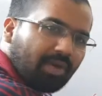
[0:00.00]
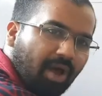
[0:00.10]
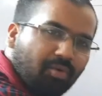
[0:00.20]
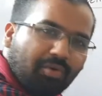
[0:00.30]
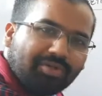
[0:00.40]

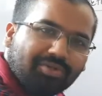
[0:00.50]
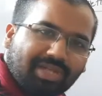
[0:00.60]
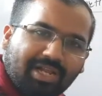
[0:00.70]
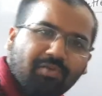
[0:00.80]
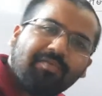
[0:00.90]
now going to
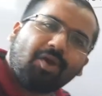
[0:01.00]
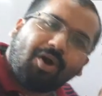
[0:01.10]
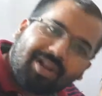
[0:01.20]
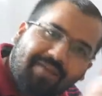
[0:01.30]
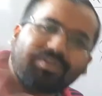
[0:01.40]
tell you, we
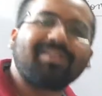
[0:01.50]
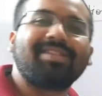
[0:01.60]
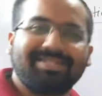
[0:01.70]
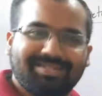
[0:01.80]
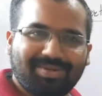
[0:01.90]
all have done
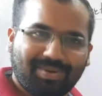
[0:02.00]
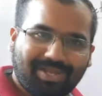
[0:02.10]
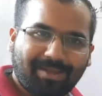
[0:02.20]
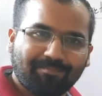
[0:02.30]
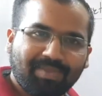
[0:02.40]
this,
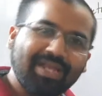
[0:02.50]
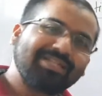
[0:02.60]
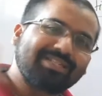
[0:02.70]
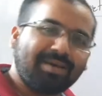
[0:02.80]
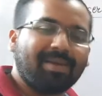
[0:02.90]
okay,
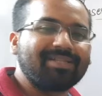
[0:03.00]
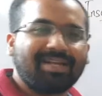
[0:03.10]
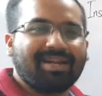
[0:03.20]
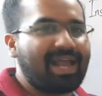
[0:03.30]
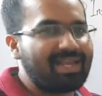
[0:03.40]
in some
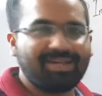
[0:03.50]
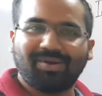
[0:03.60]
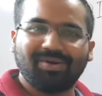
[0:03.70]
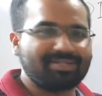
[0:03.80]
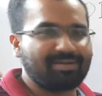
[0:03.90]
other line
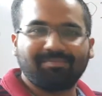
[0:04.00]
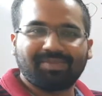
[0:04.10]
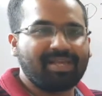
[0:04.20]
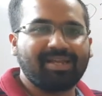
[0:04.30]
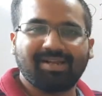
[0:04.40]
or
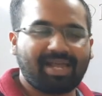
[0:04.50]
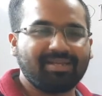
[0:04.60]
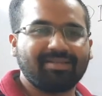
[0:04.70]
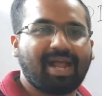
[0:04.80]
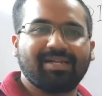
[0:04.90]
something
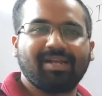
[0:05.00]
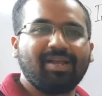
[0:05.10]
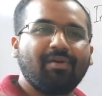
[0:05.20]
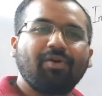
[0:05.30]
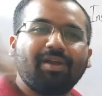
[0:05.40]
like that,
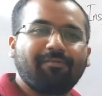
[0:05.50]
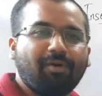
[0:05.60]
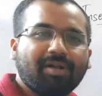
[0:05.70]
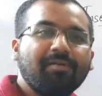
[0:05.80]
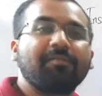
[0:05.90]
okay,
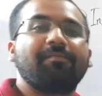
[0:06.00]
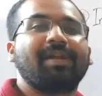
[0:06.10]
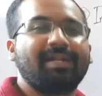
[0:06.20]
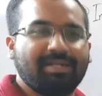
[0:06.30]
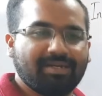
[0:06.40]
for our
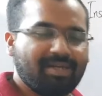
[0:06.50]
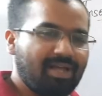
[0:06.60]
friend.